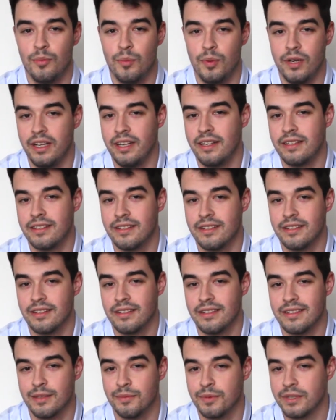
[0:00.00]
please
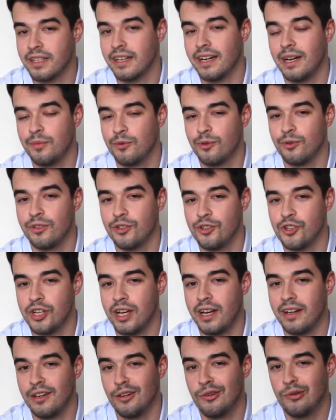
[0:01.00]
subscribe to the
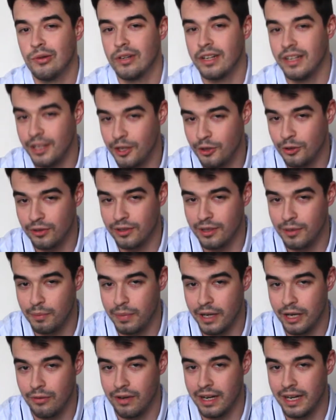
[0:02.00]
channel, click on the
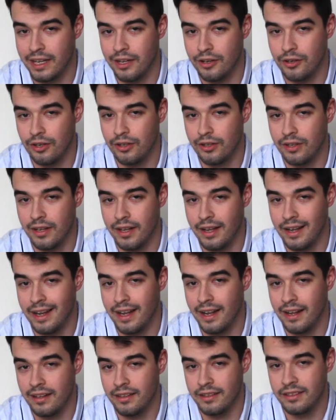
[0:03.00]
bell icon
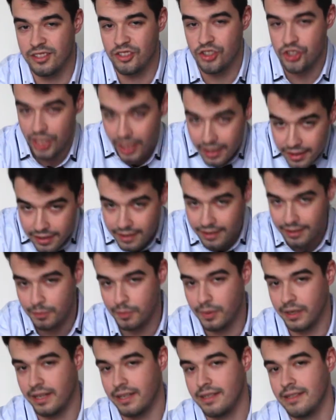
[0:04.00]
and gently
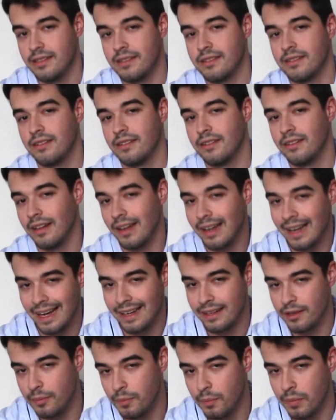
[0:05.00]
press the
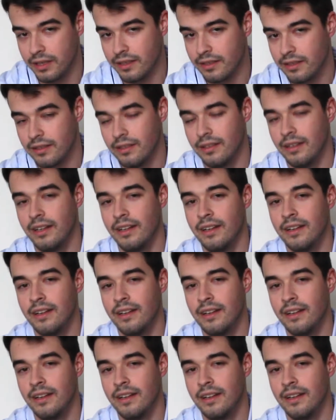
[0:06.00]
like button.